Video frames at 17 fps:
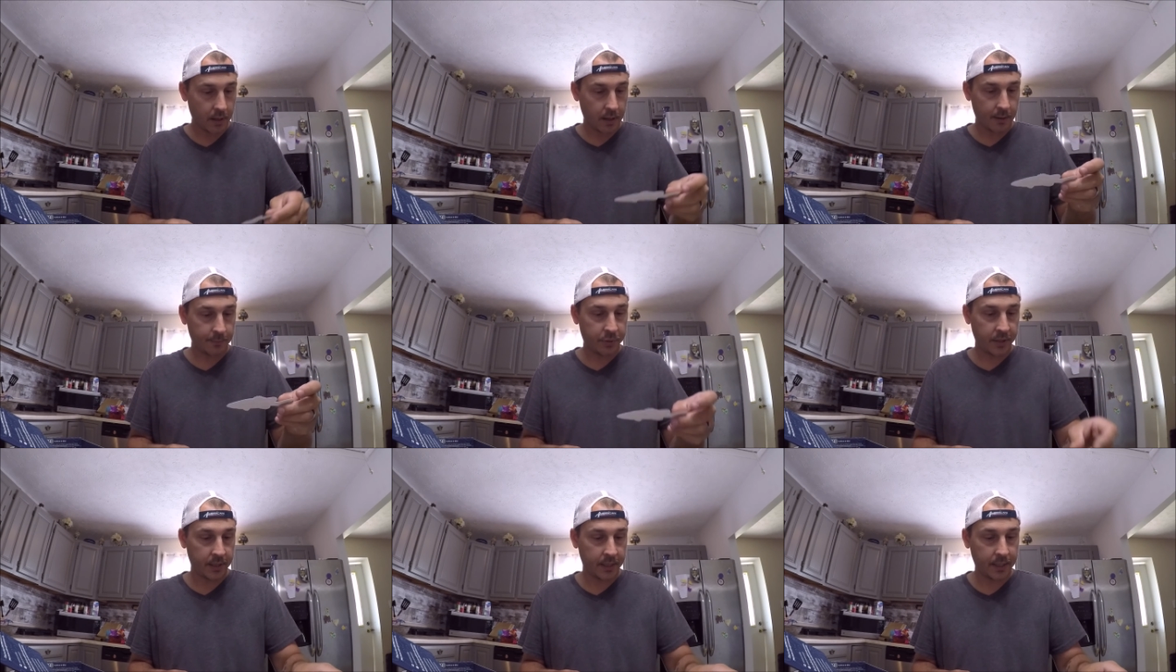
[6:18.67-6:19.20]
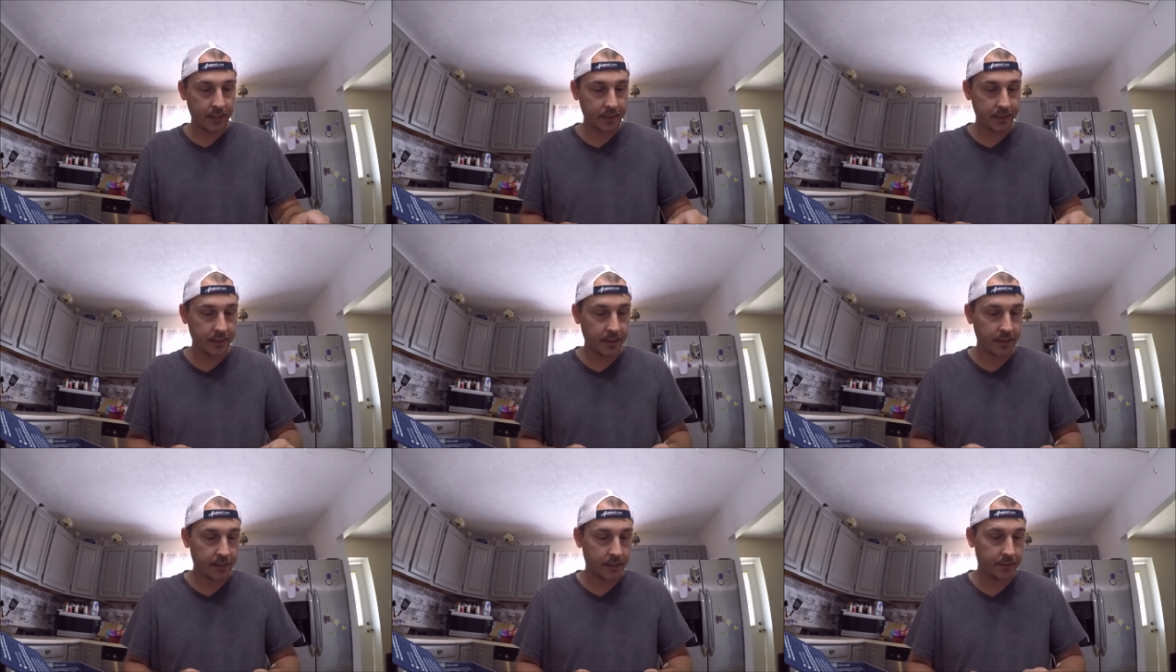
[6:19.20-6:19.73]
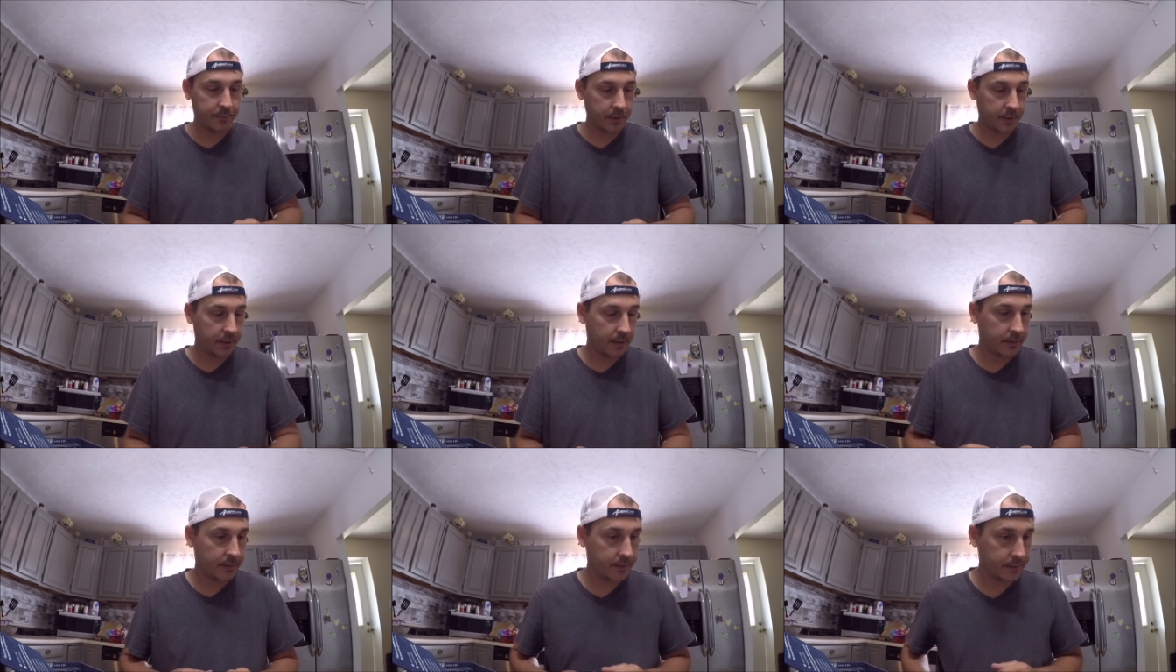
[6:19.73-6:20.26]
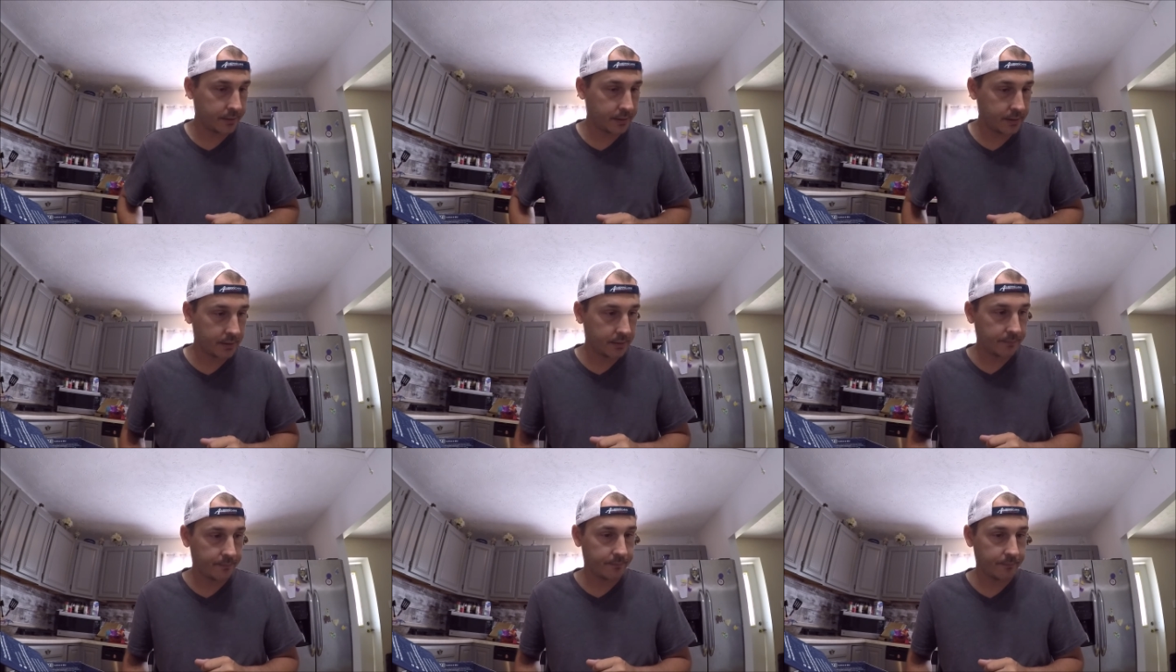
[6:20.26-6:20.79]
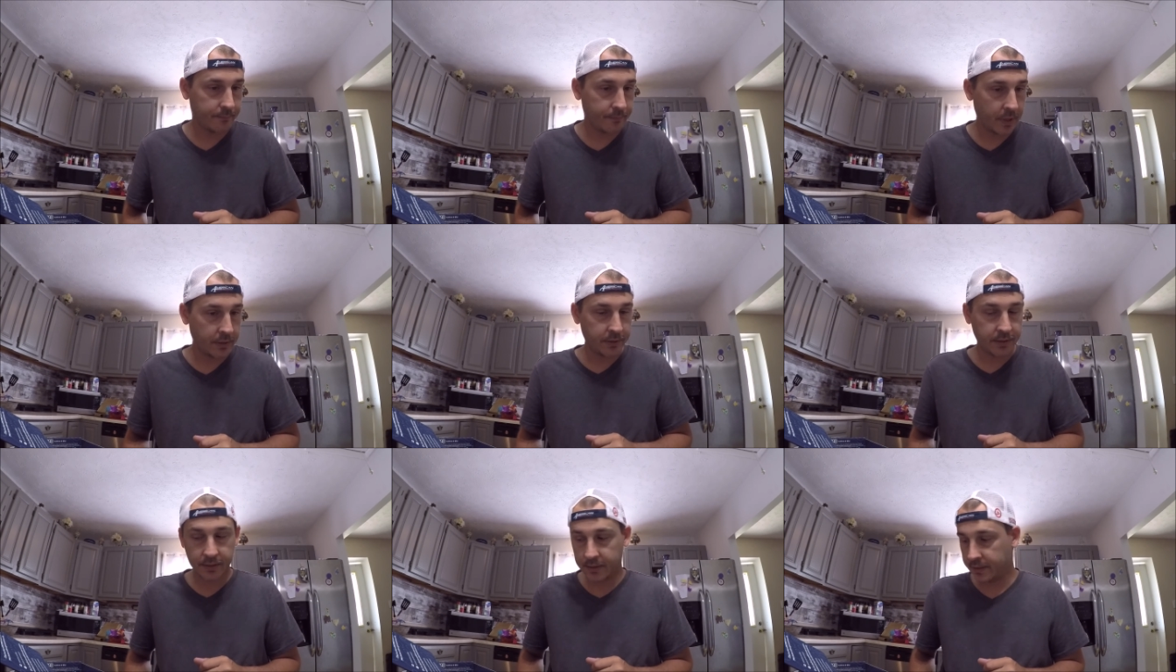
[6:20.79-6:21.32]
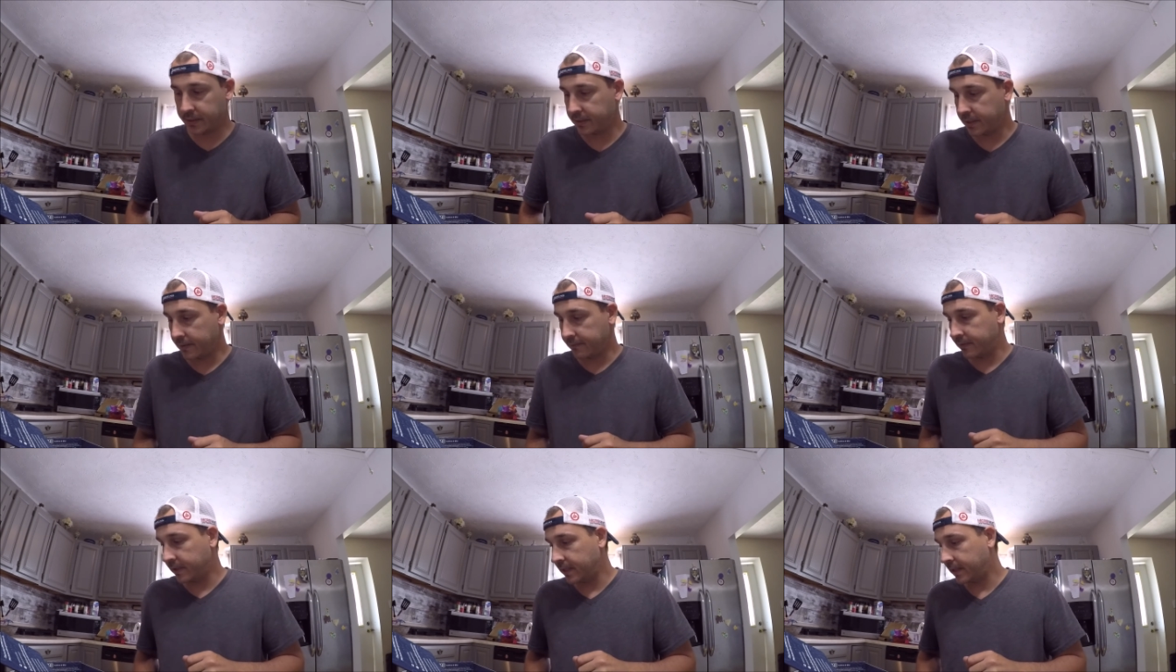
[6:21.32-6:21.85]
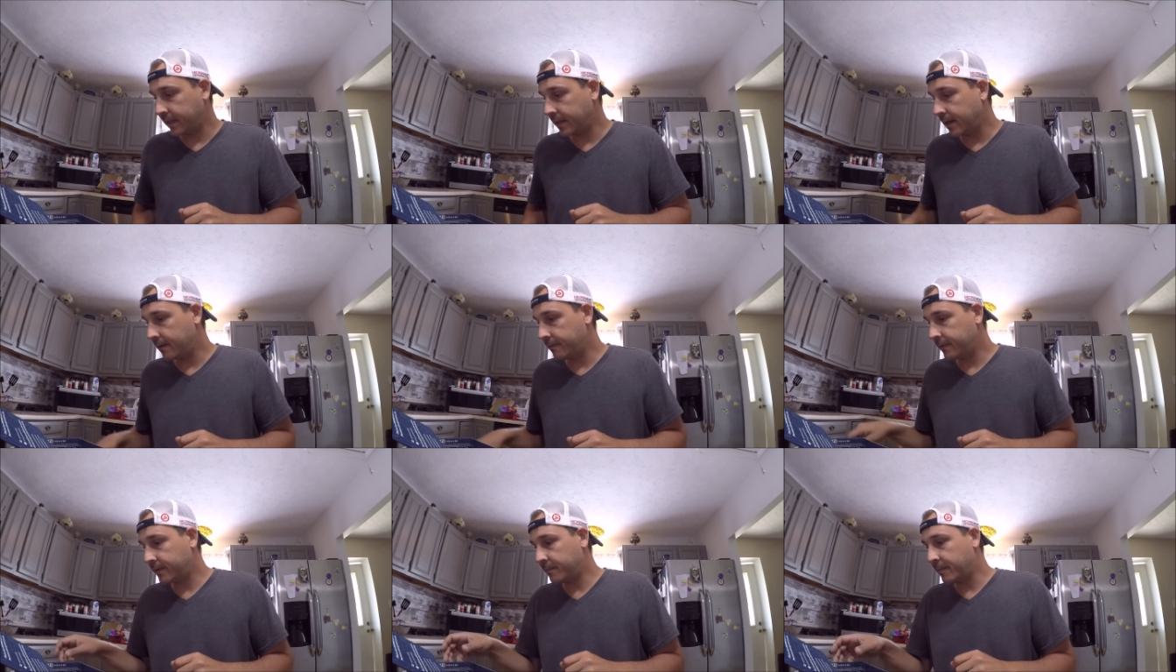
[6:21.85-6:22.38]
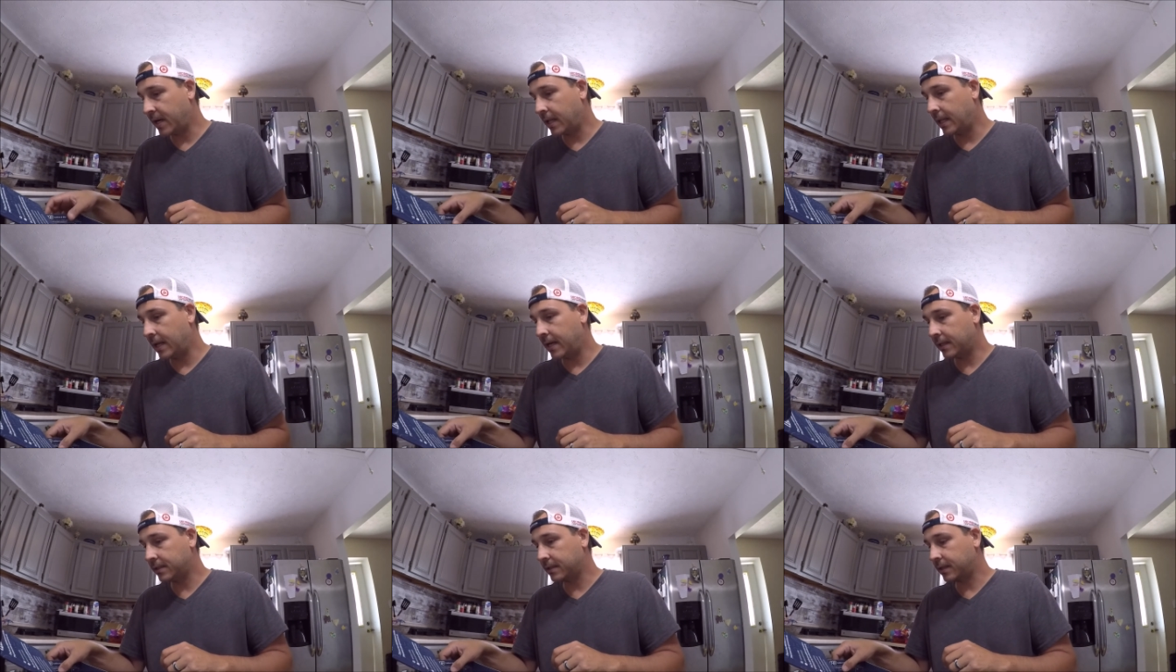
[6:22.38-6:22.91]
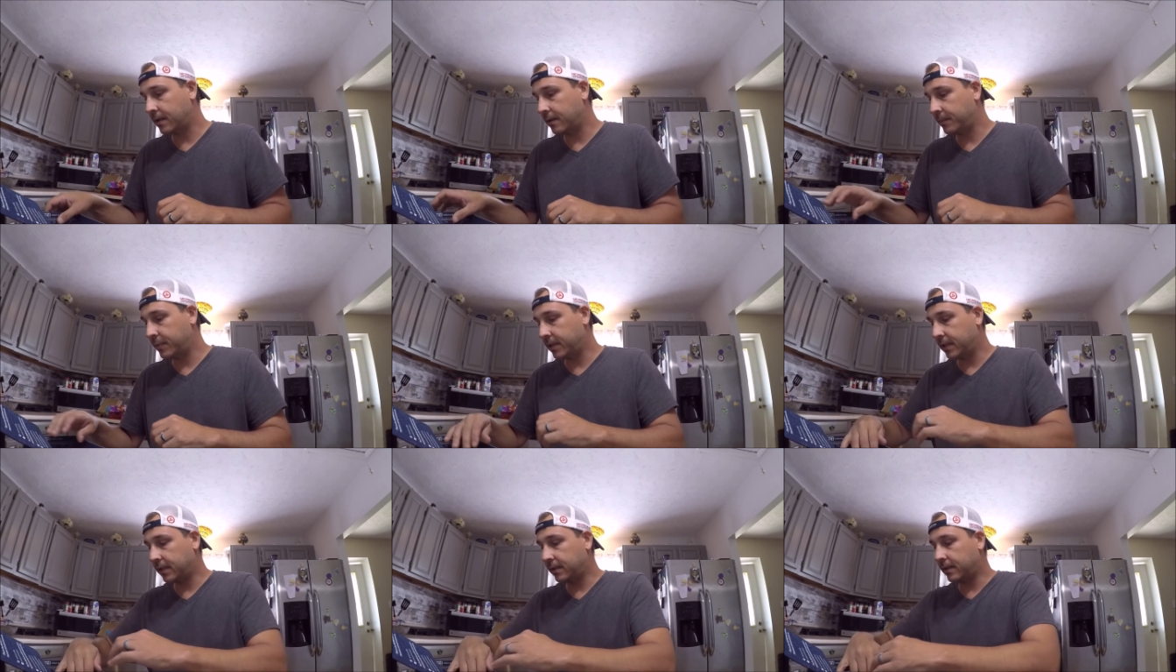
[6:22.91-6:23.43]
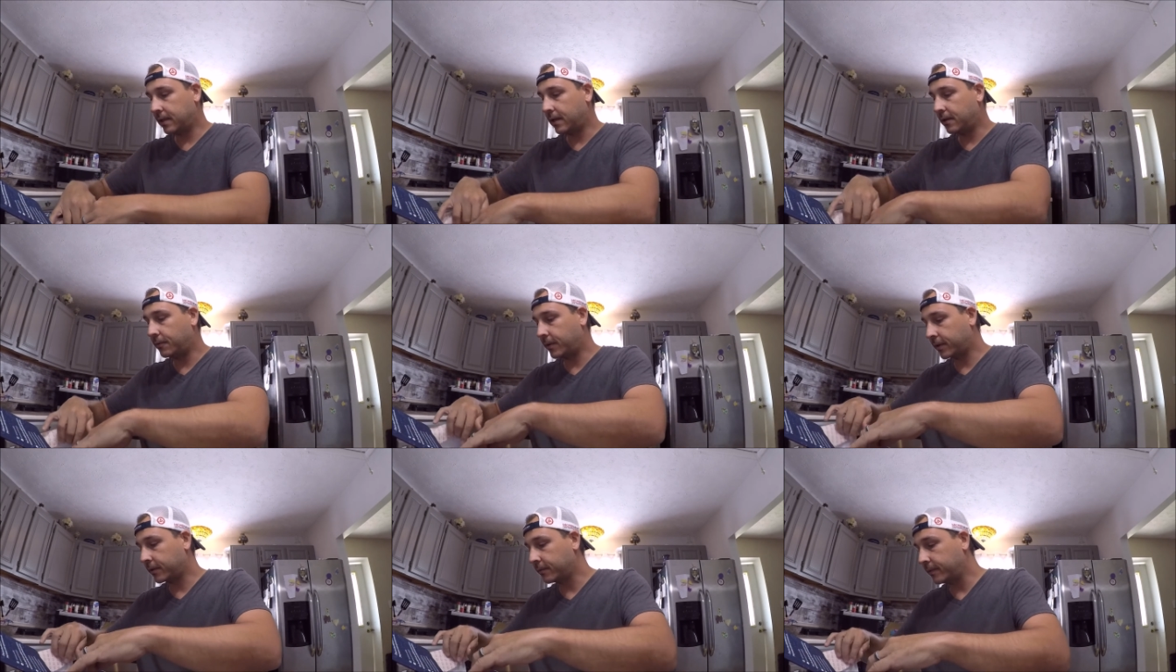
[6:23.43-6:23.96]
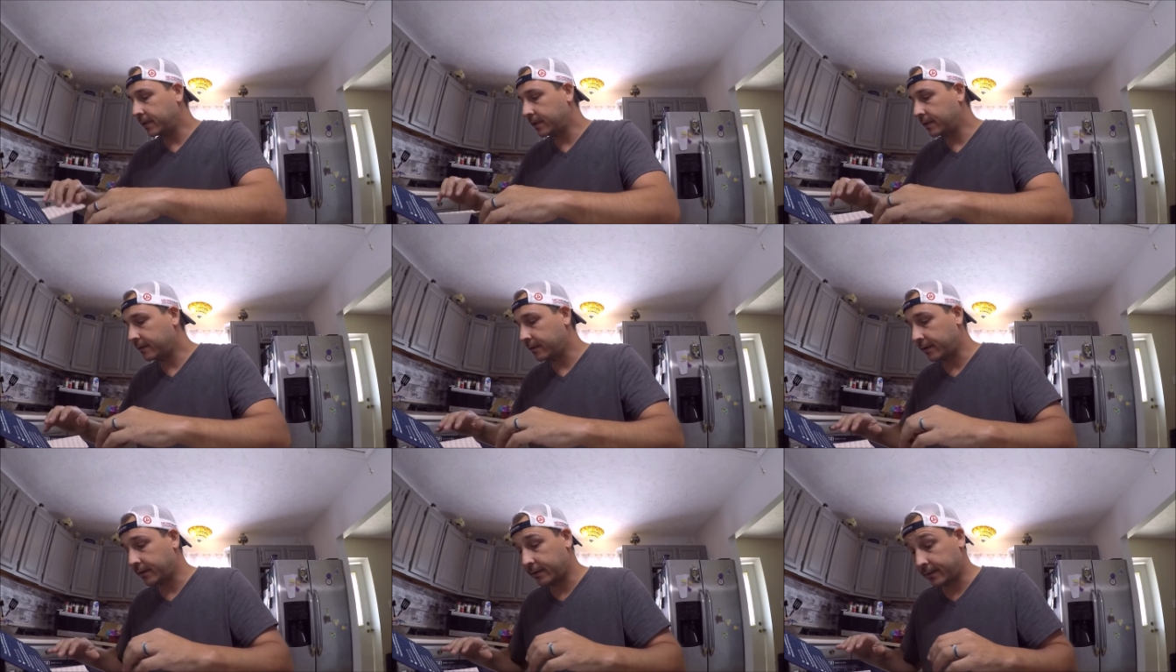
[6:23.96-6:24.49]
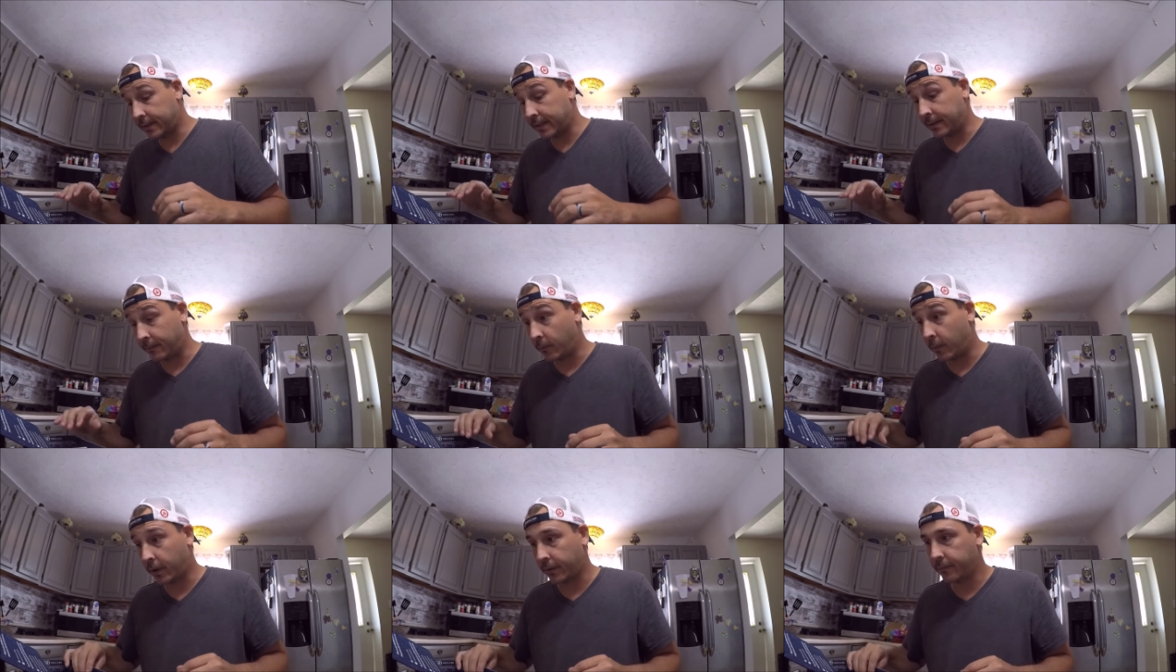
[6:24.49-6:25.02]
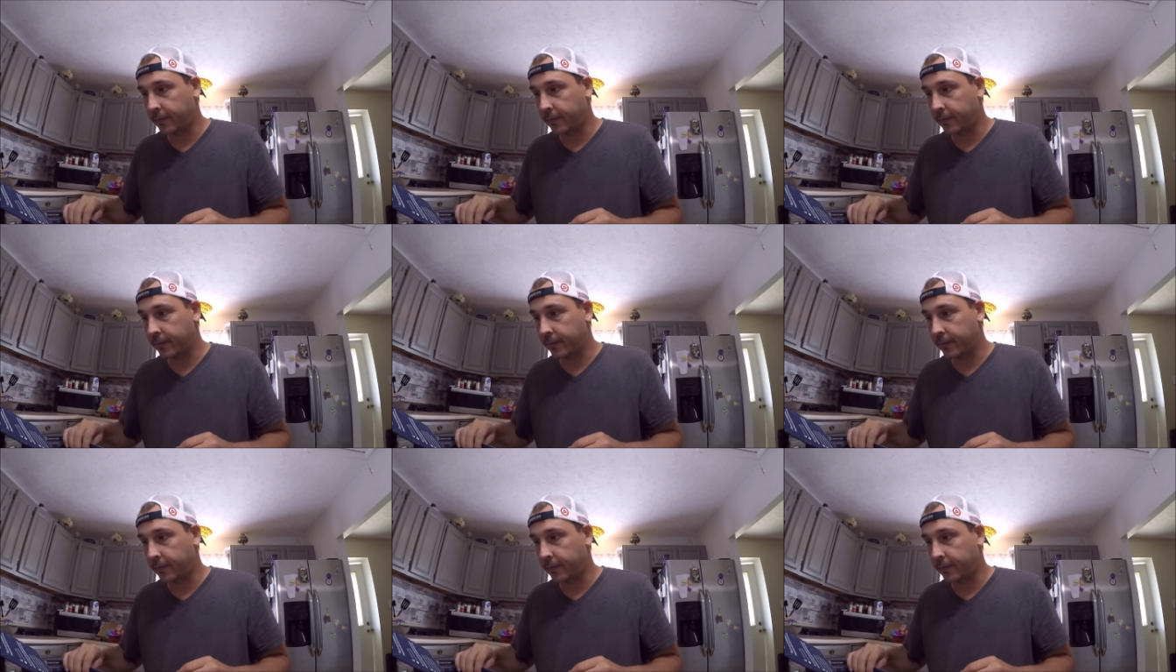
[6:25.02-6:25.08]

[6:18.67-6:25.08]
I'm pretty excited because most of the stuff that I got with my last company that I worked with, or didn't work